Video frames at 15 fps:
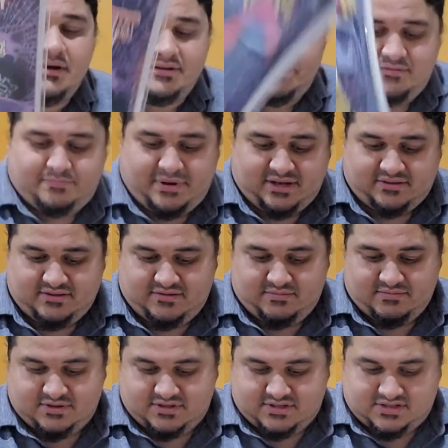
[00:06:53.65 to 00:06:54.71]
didn't expect this
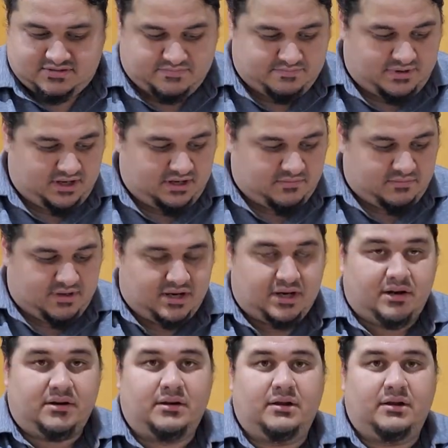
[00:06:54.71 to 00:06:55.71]
much Spider-Man.